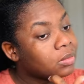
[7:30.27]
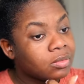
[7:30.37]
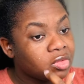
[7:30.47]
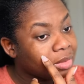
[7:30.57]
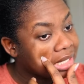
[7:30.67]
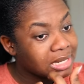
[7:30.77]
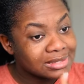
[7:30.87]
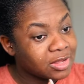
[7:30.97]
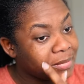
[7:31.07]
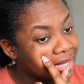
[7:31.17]
Nobody can
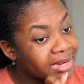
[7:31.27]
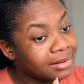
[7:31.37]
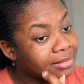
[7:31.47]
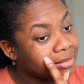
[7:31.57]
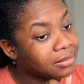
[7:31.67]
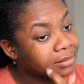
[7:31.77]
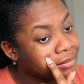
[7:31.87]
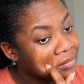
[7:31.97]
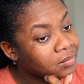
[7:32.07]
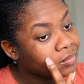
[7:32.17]
tell me anything.
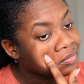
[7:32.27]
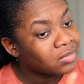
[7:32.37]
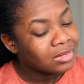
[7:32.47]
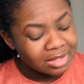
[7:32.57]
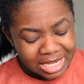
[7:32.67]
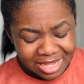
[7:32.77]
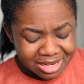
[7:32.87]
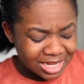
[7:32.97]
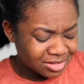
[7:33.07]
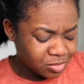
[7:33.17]

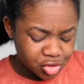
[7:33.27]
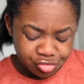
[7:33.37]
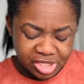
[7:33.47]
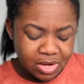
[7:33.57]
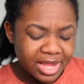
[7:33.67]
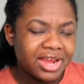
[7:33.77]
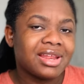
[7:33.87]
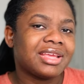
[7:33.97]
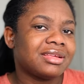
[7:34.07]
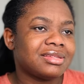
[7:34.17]
We should treat our hair
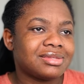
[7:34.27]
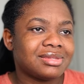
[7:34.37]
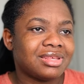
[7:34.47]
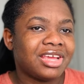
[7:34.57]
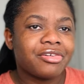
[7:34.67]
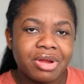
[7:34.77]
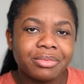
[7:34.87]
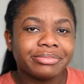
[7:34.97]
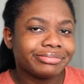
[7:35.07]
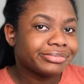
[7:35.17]
like it's a
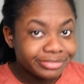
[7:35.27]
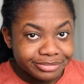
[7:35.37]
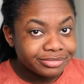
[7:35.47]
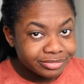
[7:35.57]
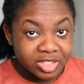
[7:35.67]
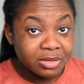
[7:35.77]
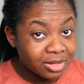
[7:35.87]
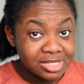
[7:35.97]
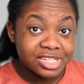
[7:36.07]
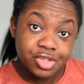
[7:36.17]
crown,
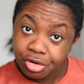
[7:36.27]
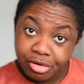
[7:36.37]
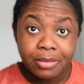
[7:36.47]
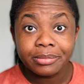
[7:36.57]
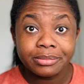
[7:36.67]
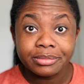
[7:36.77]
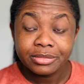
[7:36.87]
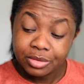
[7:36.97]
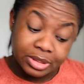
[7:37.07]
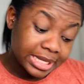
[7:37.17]
because it's your crown,
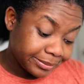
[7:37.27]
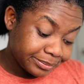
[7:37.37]
okay?